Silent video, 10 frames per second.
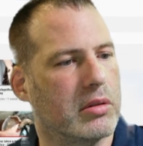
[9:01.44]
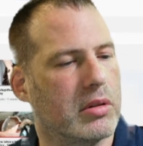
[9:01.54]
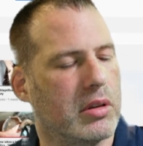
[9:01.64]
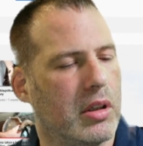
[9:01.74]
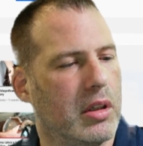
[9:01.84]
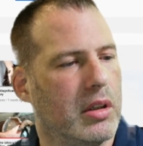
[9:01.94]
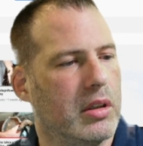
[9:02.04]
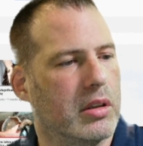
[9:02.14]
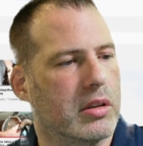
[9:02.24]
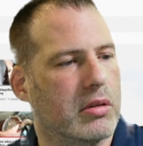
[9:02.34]

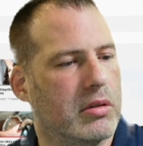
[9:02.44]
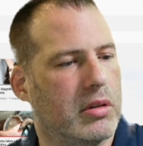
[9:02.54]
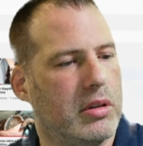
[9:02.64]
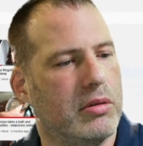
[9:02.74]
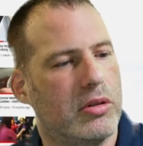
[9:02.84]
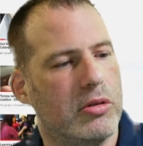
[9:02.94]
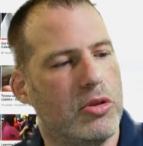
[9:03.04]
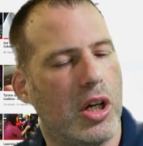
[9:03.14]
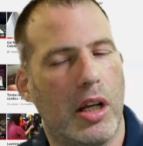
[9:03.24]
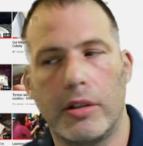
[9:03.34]
Let's go to our YouTube
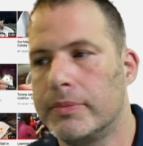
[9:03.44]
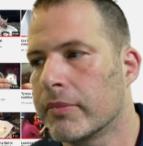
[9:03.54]
channel.